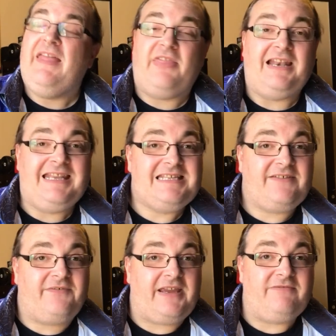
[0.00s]
The least
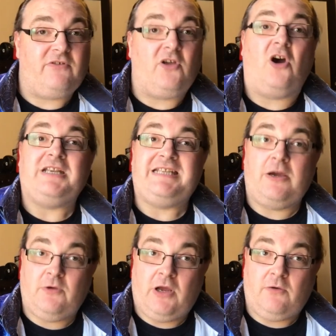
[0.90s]
favourite that I
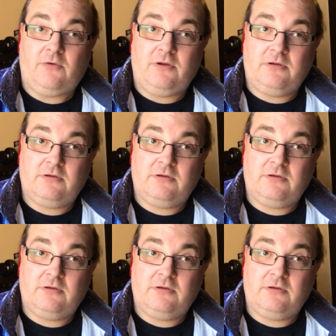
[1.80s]
don't own.